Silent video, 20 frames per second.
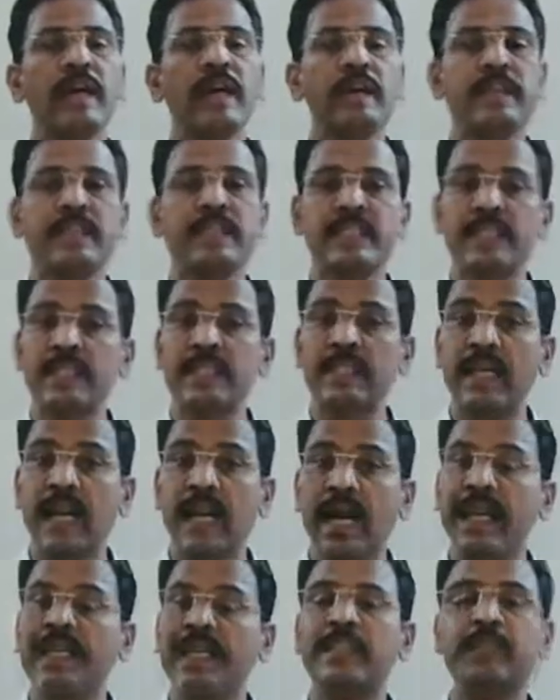this
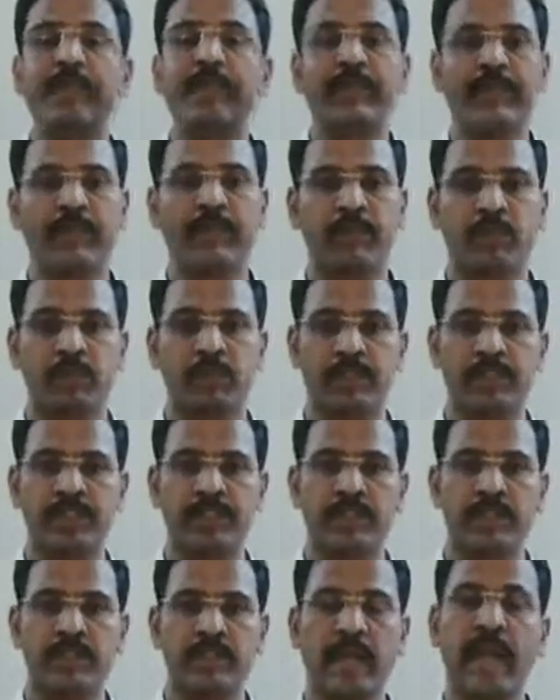arithmetic
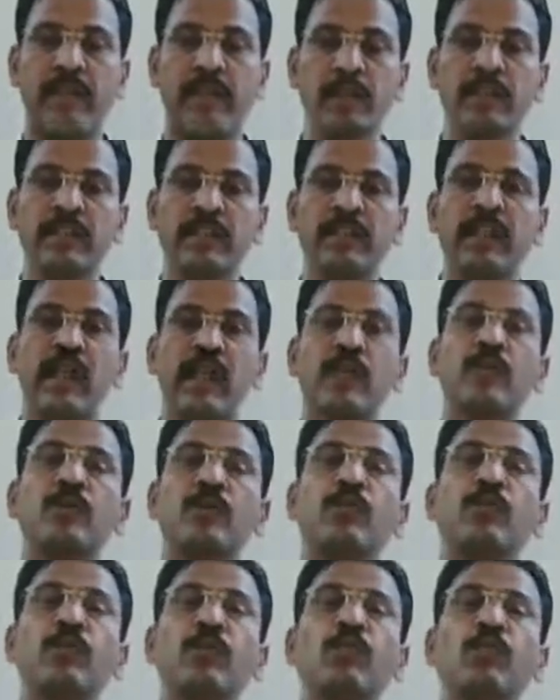progression. Actually, there
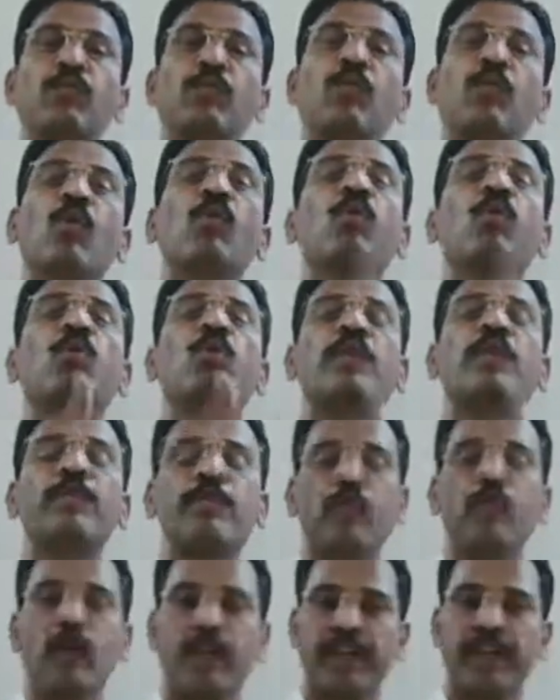are two more
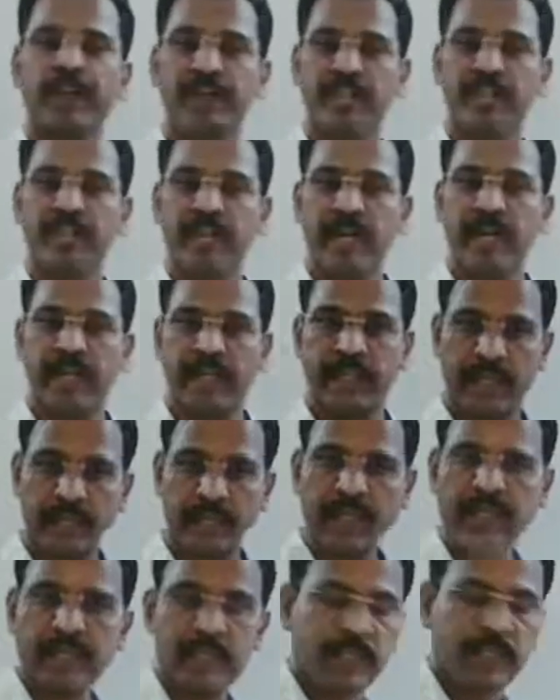progressions are there.
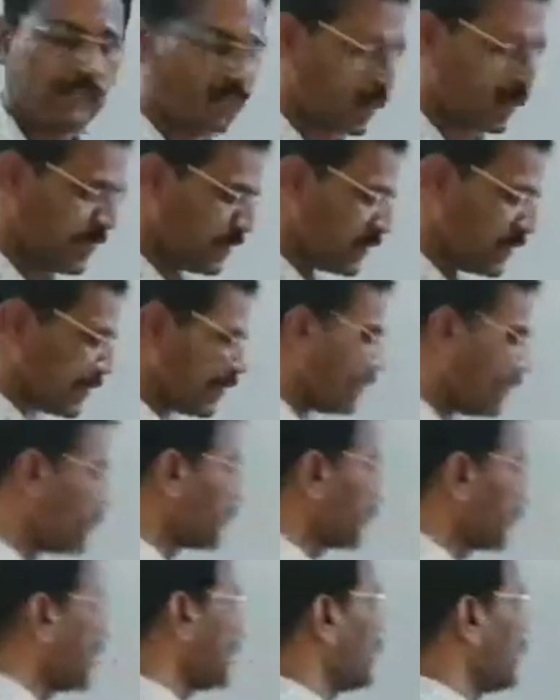See
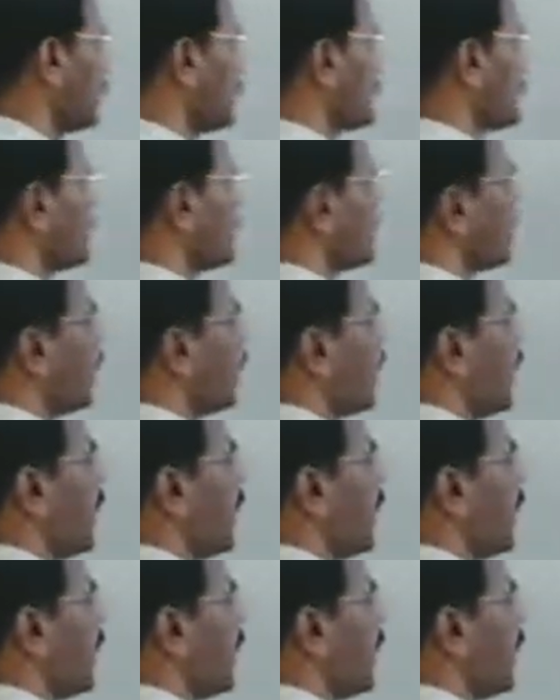first, this is